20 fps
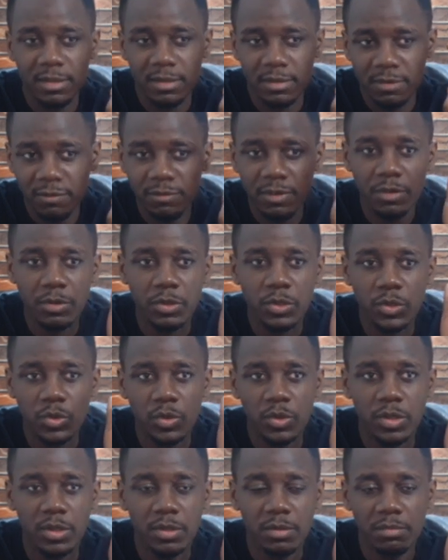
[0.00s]
very
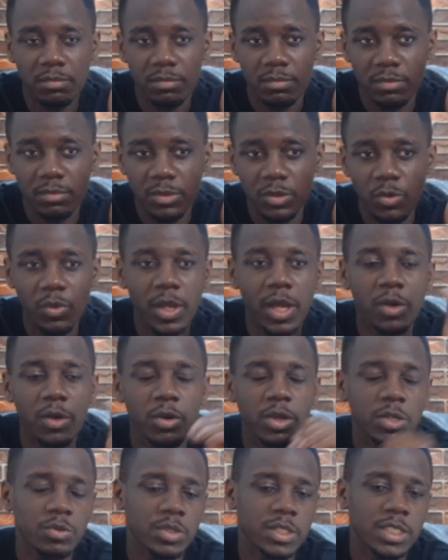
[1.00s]
soon we are
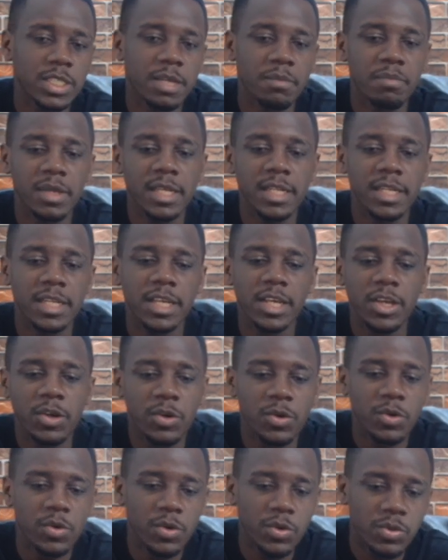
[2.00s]
going to see a bid
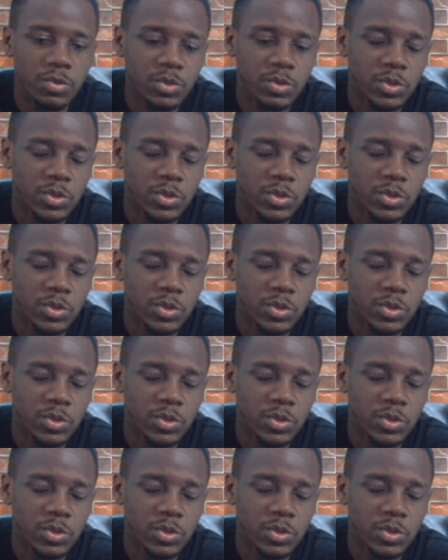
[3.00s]
go through.